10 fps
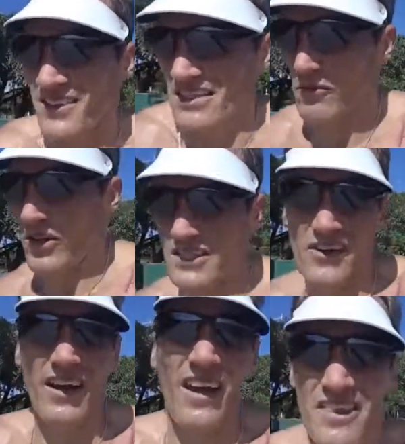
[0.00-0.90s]
well, it's
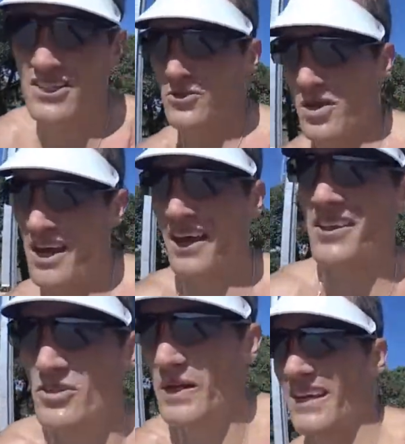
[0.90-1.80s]
this
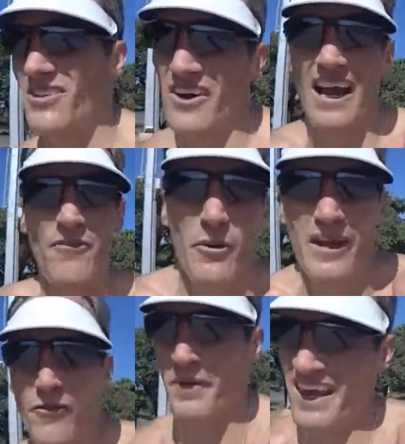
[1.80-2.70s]
week is a recovery week for
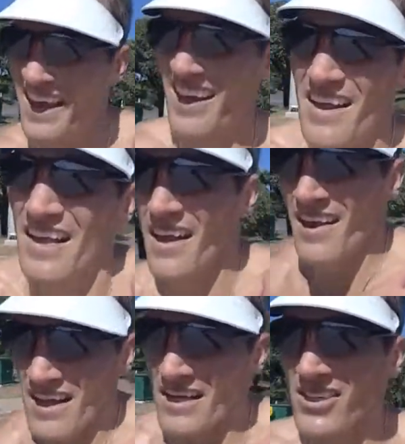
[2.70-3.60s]
me,
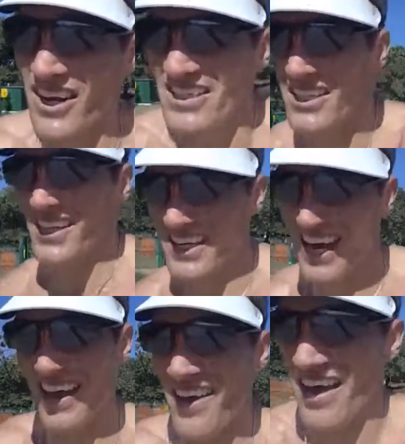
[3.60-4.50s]
so I just did
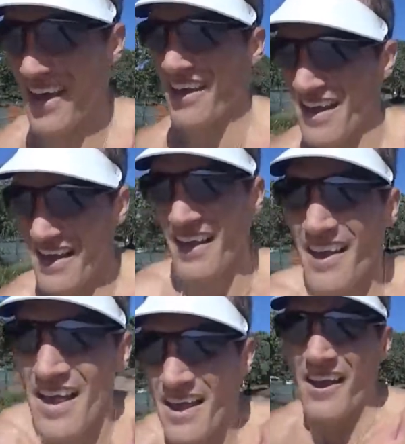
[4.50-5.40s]

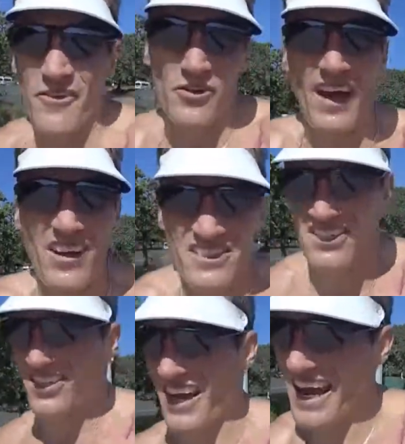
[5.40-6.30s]
a few thousands
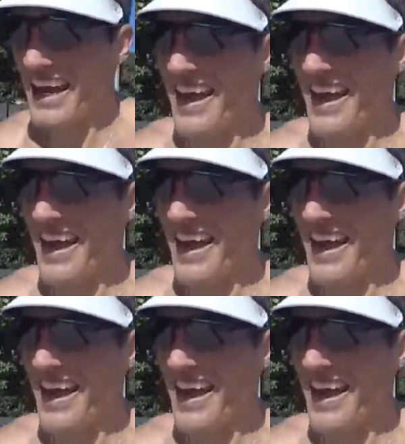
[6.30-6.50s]
today.